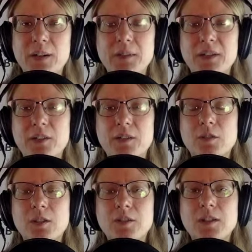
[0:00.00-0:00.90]
I mean,
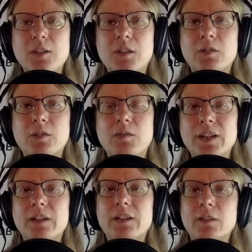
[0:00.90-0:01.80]
usually, when
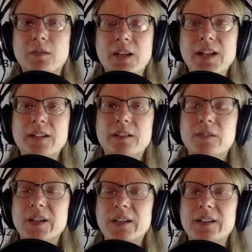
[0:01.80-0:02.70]
writers are writing, they're
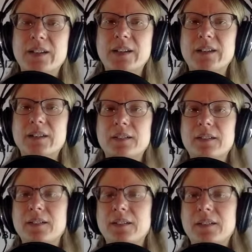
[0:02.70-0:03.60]
writing like
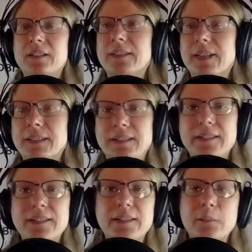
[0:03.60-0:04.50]

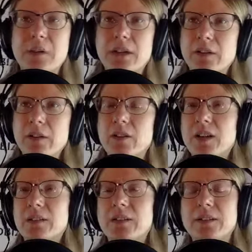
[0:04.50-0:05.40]
sentences and
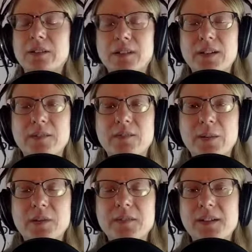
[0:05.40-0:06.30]
paragraphs and kind of
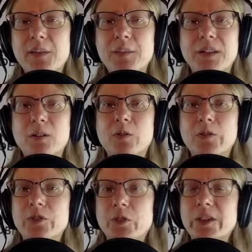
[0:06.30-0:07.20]
like developing a whole
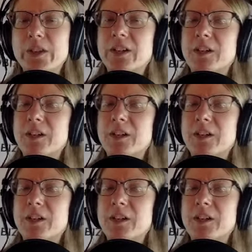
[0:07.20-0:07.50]
story arc.